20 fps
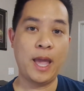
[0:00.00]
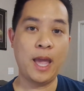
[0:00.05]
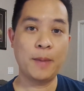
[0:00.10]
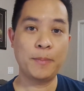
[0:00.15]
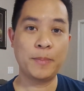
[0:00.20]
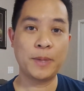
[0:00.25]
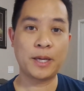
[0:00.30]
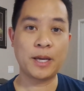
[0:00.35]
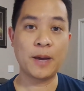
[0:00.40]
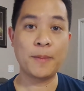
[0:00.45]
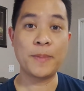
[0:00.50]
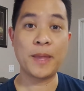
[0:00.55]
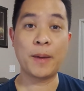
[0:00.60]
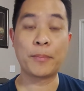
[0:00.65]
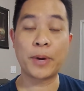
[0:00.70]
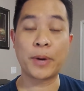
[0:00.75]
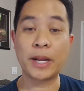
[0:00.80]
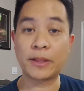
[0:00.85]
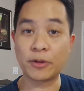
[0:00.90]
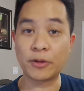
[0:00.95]
and become
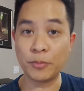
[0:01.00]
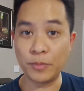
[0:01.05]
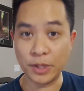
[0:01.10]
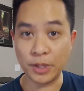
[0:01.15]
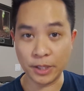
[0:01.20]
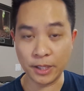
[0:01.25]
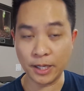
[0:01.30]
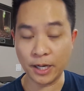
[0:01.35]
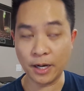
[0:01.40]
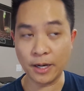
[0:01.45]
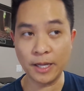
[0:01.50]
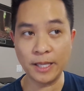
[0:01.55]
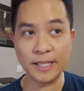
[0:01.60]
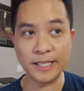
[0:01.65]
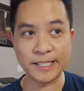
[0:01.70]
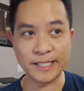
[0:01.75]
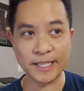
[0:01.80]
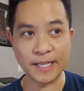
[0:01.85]
that breakthrough millionaire in the